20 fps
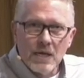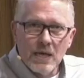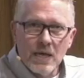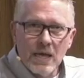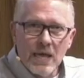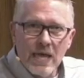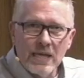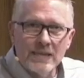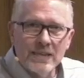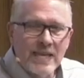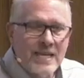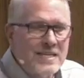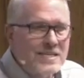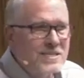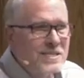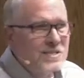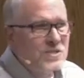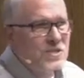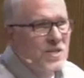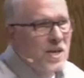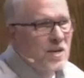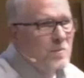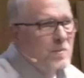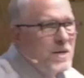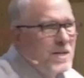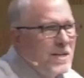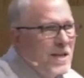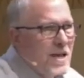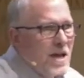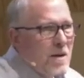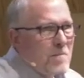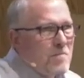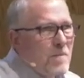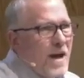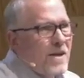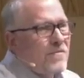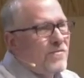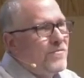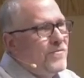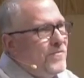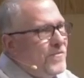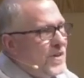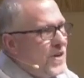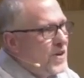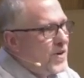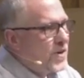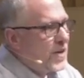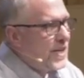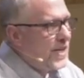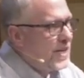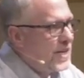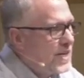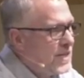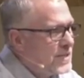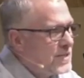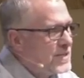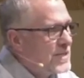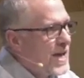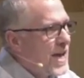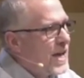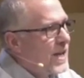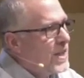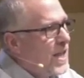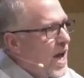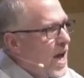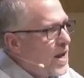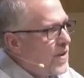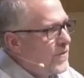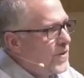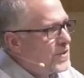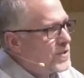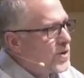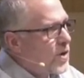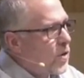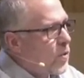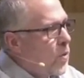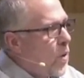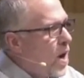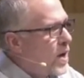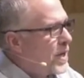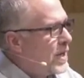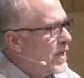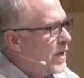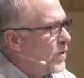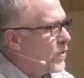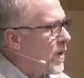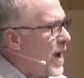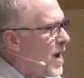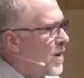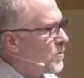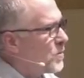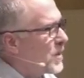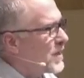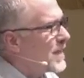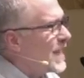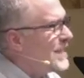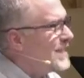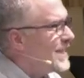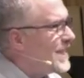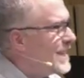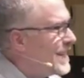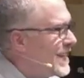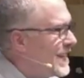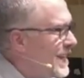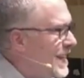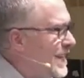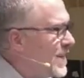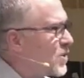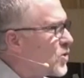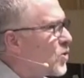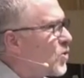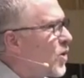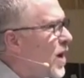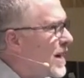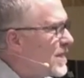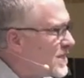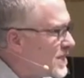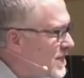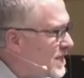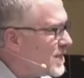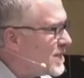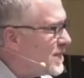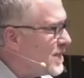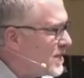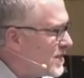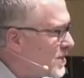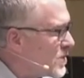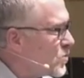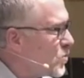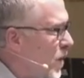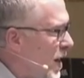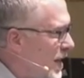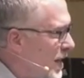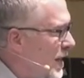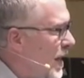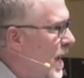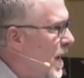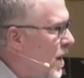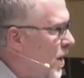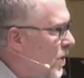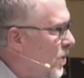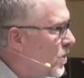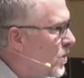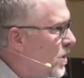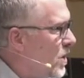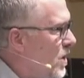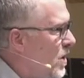And ladies and gentlemen, my fear is that a lot of us are walking around with identity crises right now.